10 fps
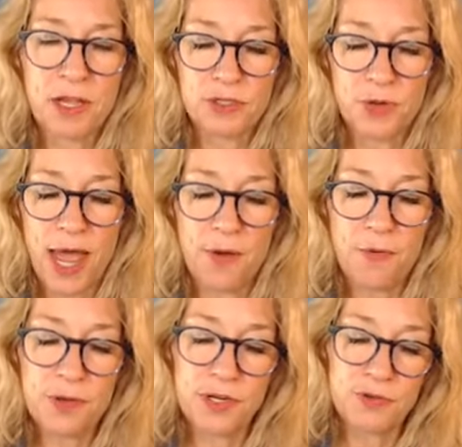So
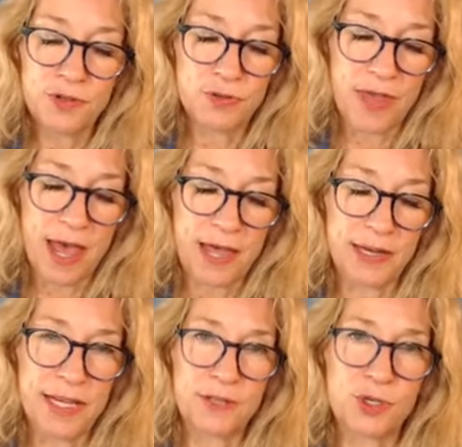how you do that
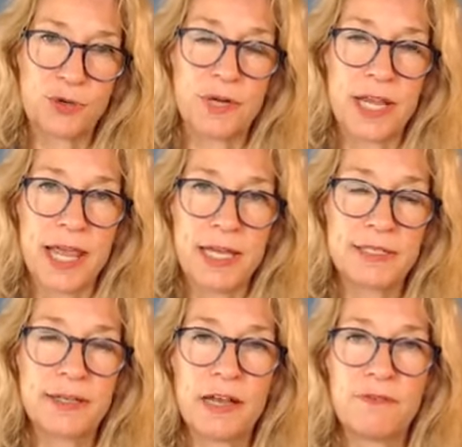is
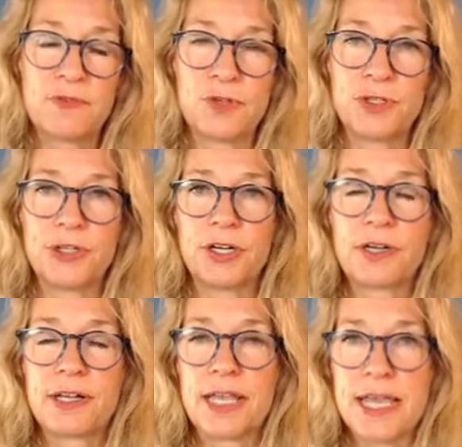create a
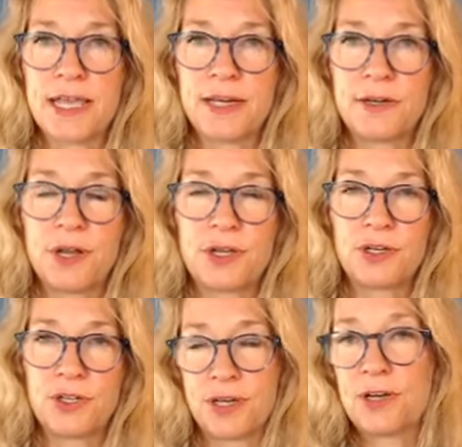folder in
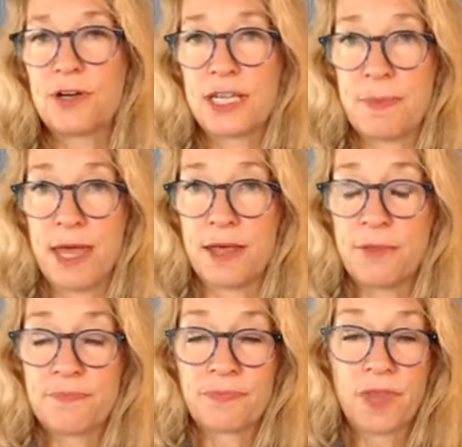your email